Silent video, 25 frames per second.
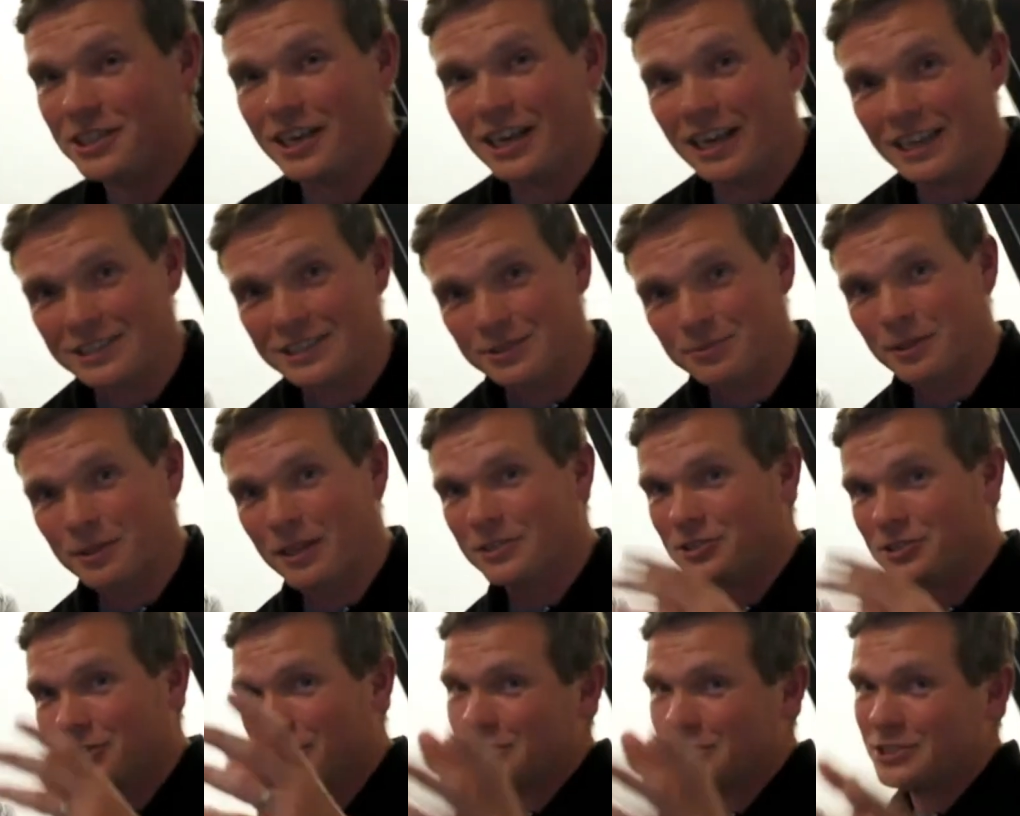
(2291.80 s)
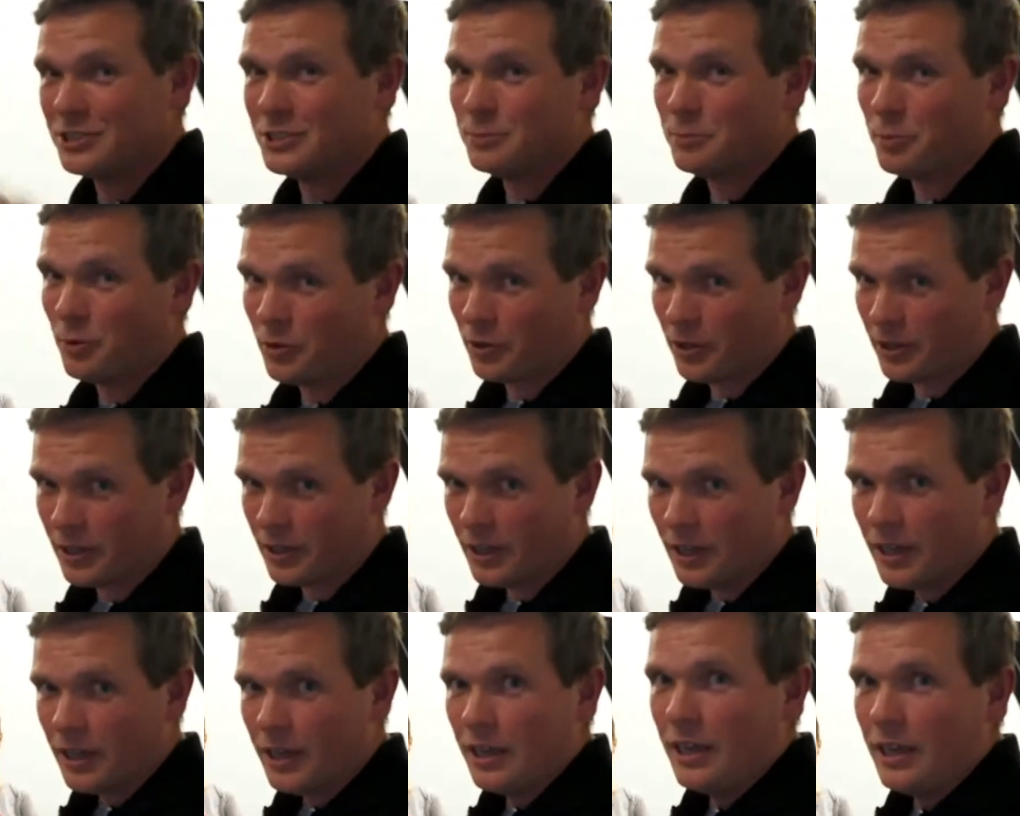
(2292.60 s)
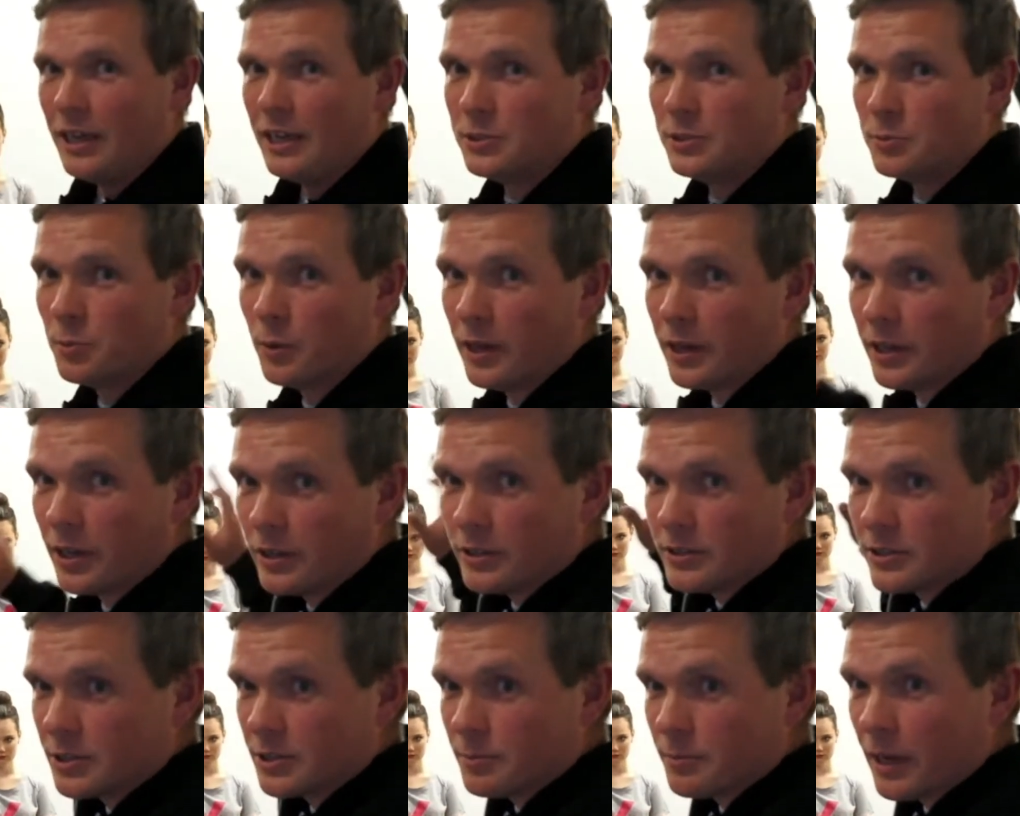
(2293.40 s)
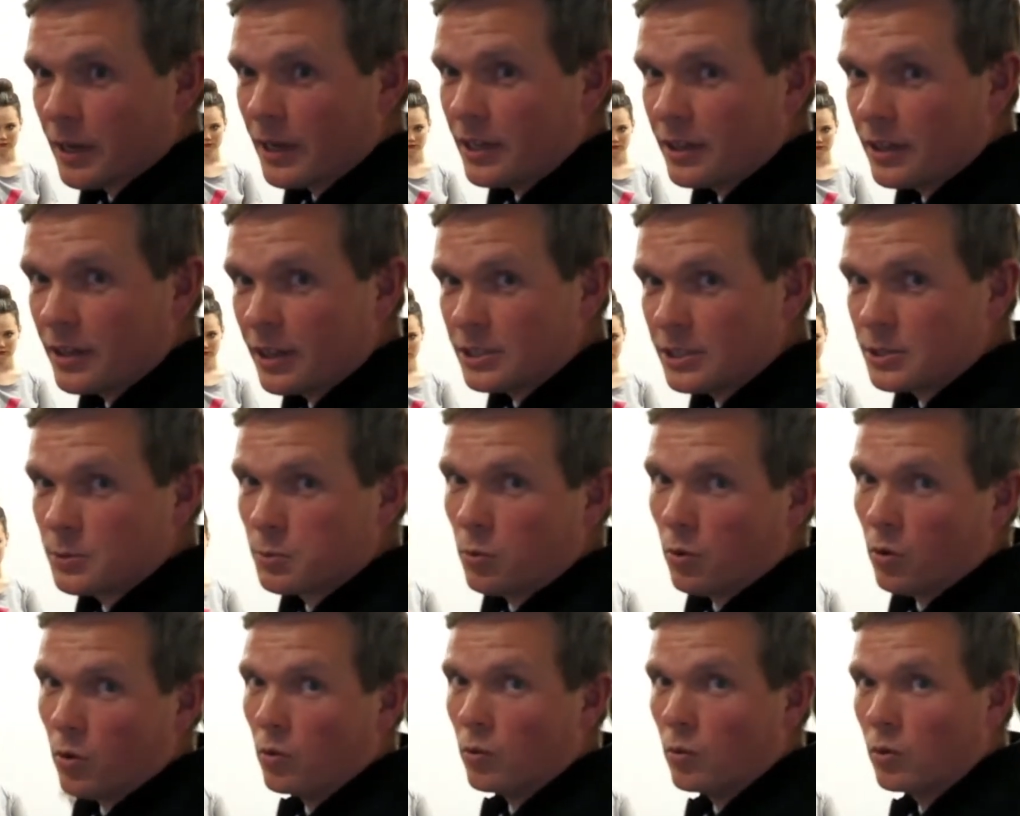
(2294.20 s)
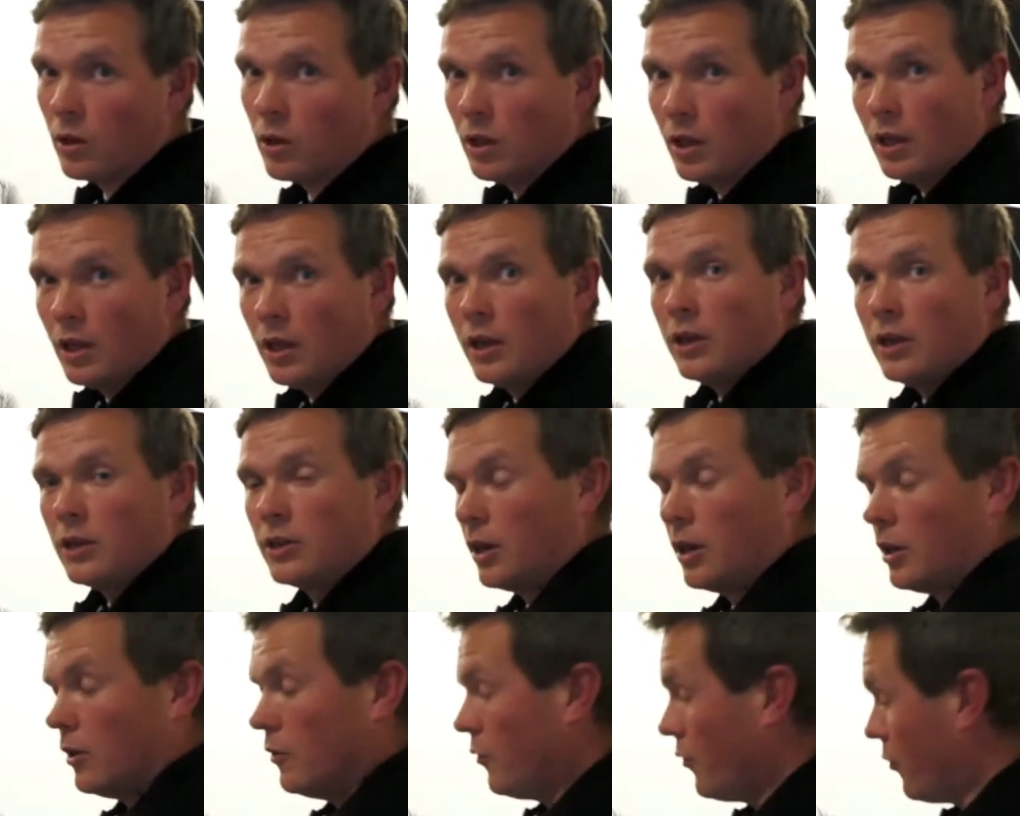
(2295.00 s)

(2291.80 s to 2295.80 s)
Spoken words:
the lens, without changing the body, is we're going to make this wall go